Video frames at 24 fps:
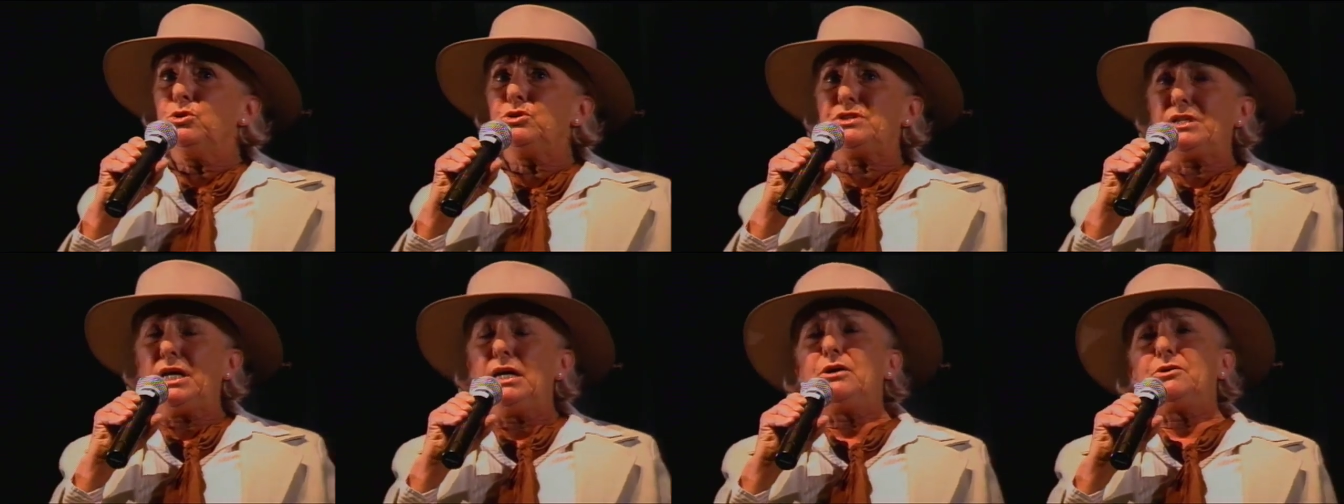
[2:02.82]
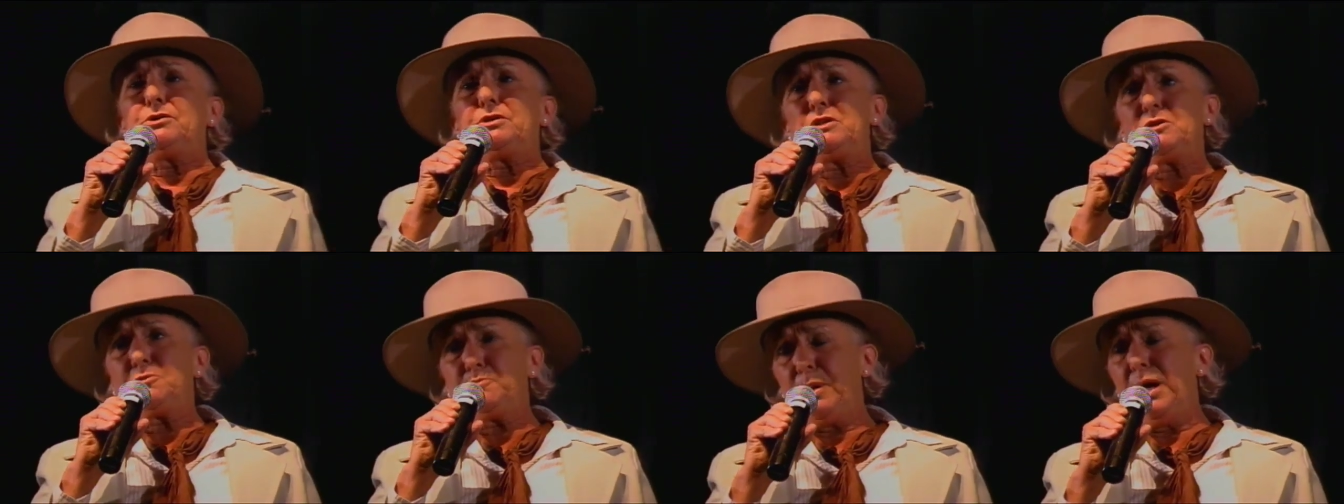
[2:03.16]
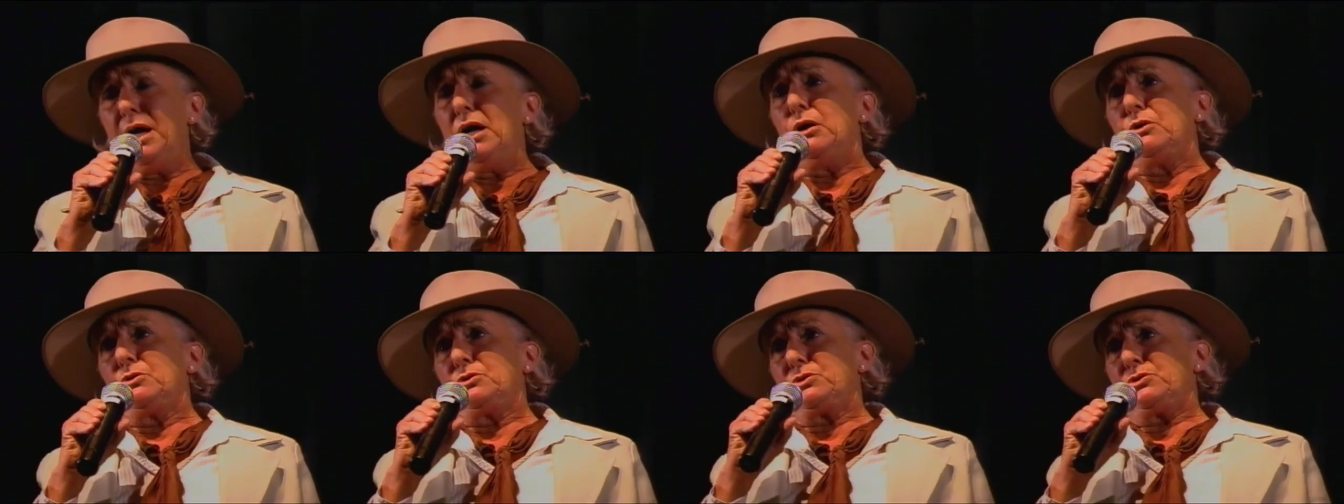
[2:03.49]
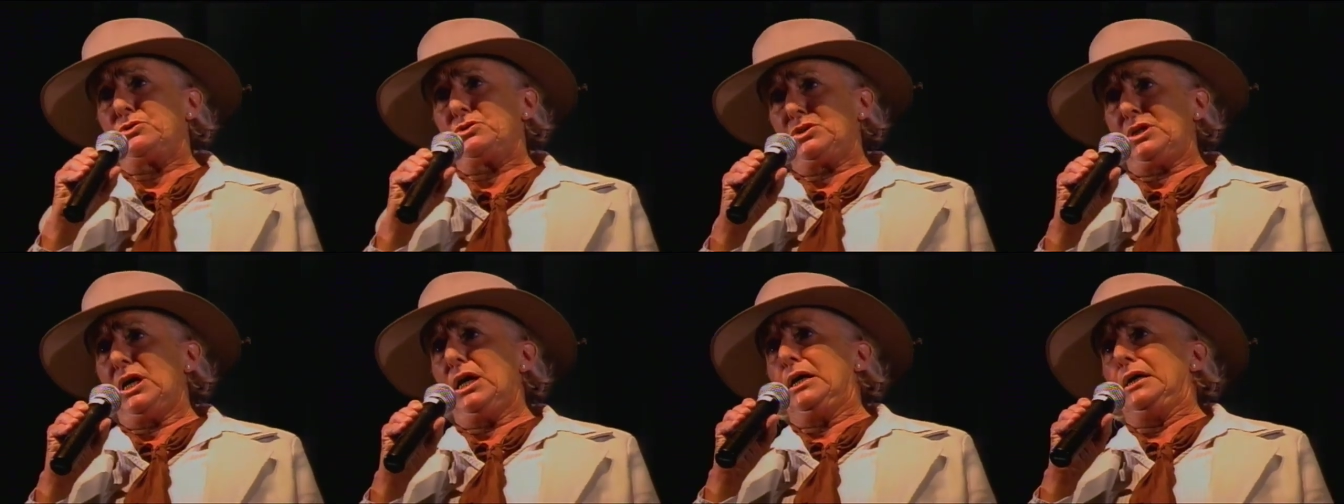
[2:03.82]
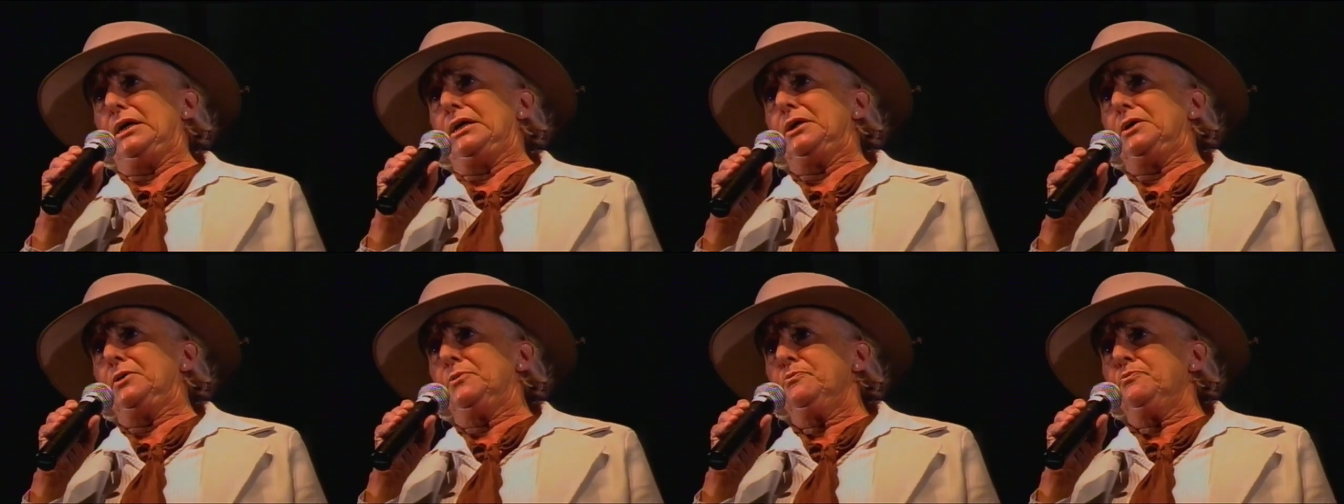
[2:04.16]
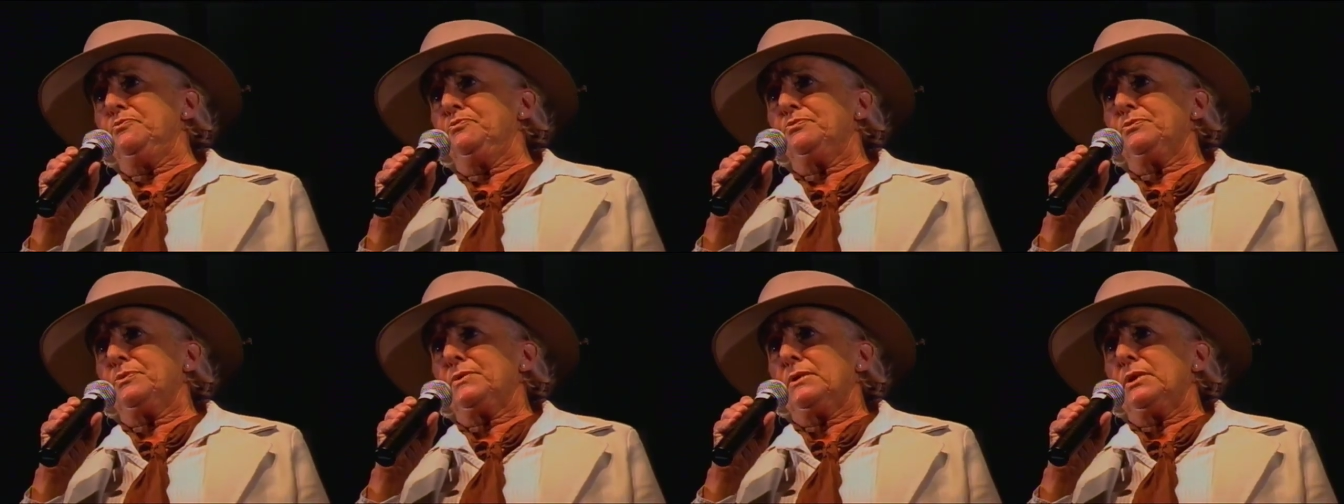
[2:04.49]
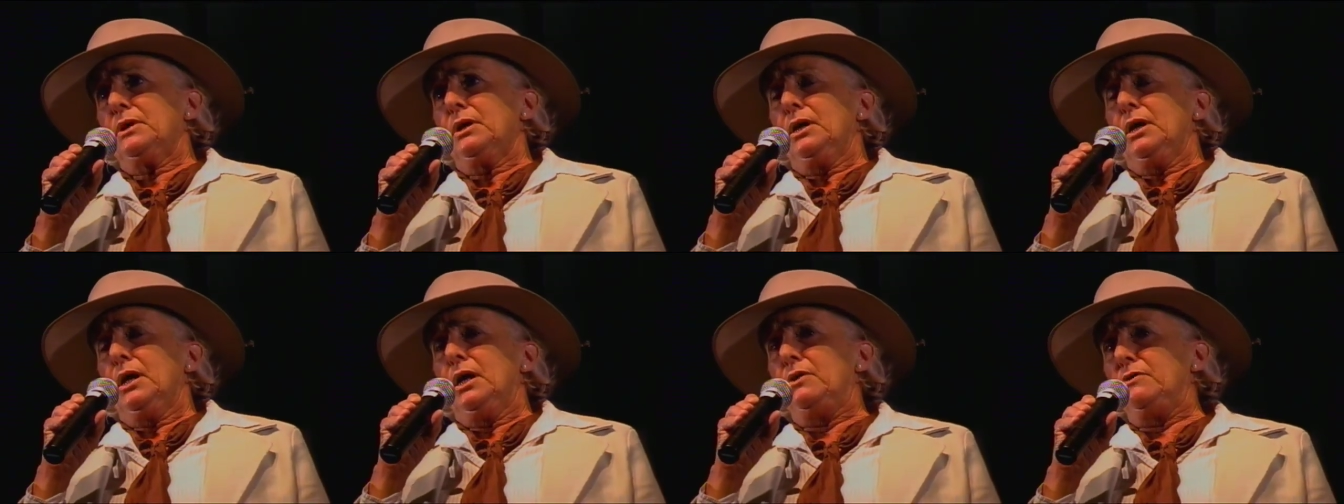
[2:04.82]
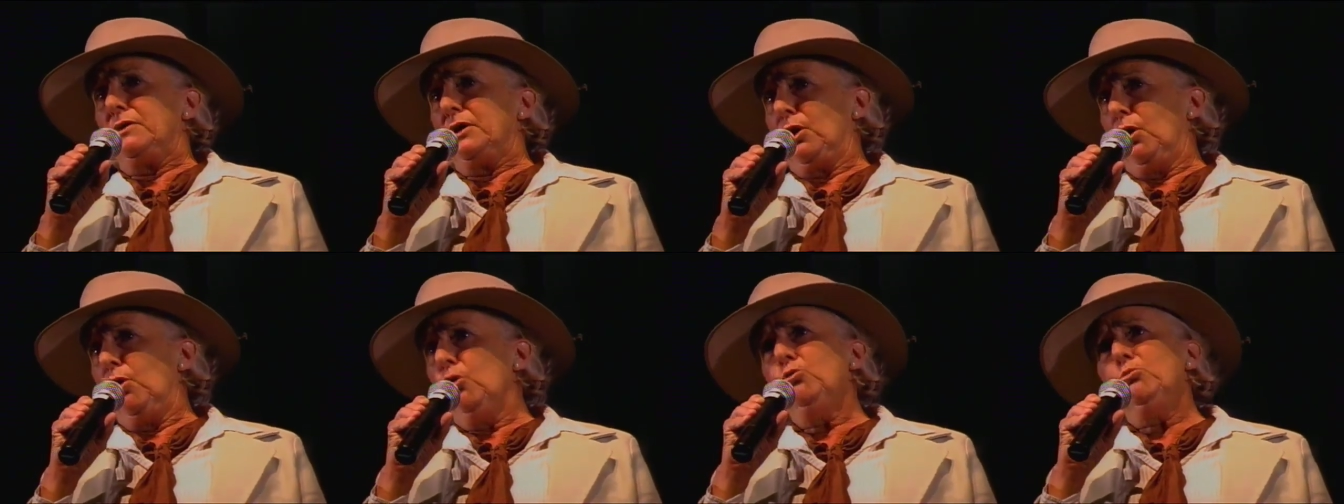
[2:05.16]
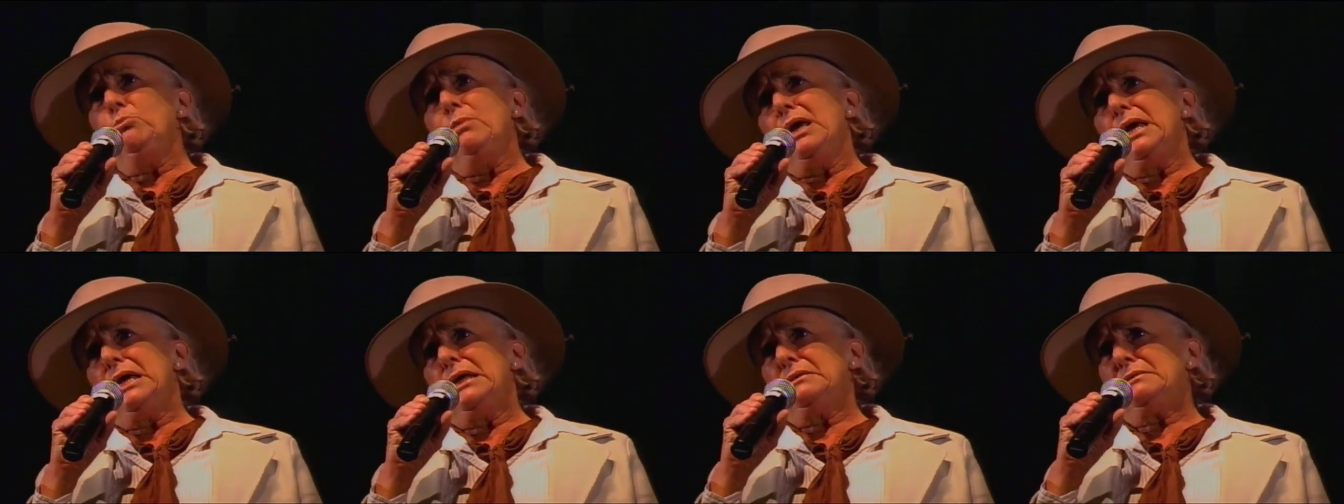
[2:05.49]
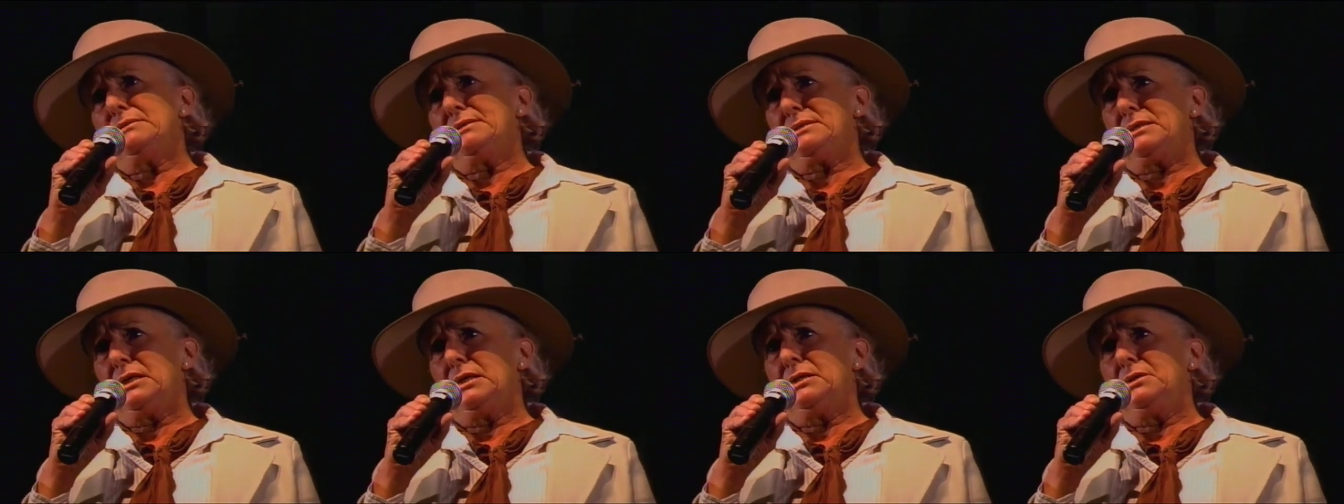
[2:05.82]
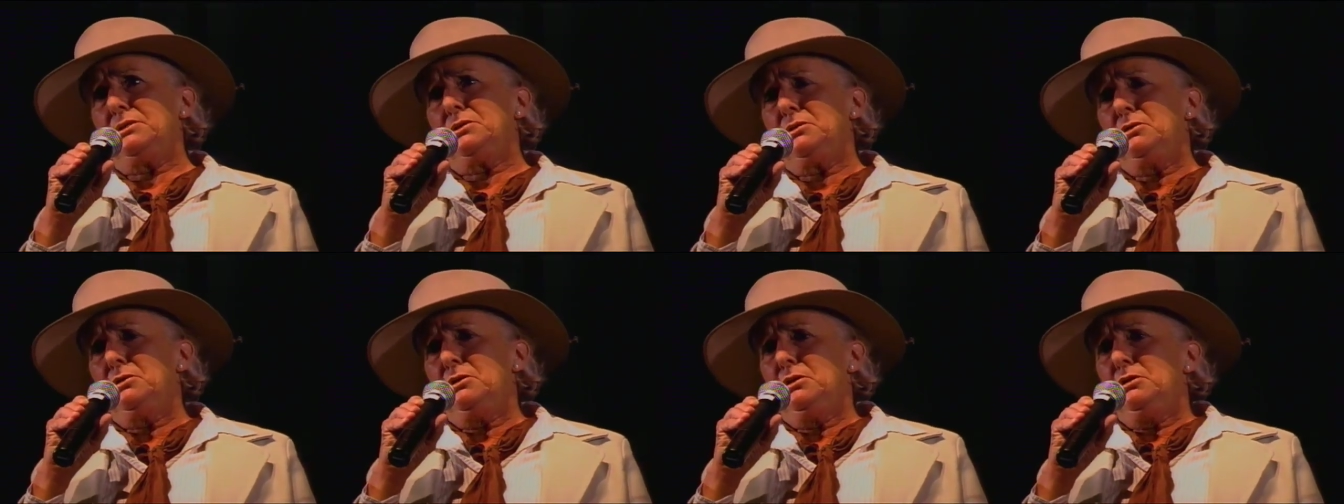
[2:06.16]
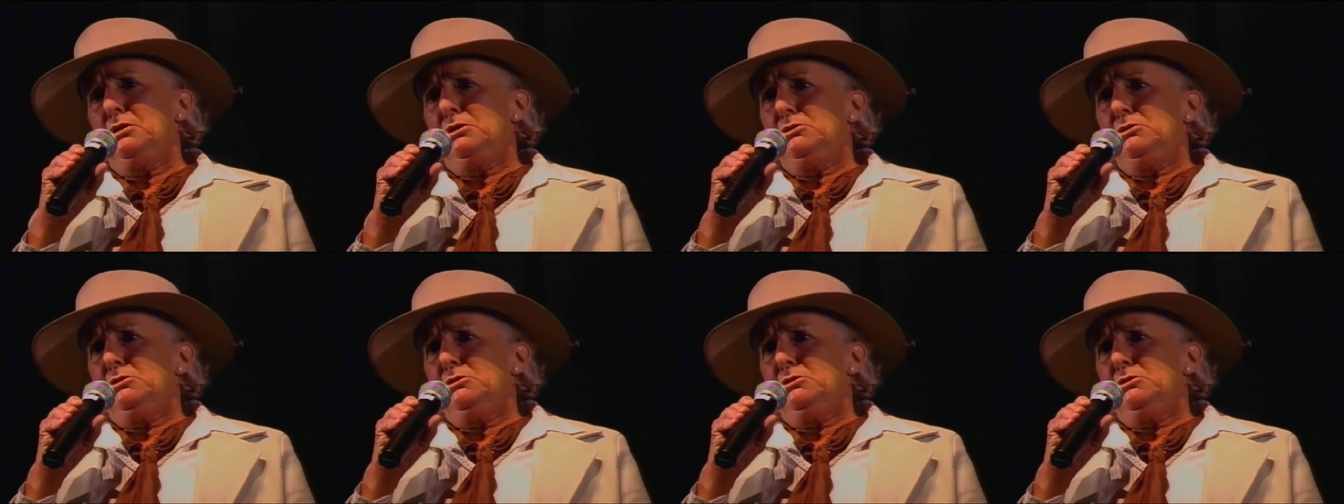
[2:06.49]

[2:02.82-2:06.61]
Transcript: would doubt his power to stay. And the old man said,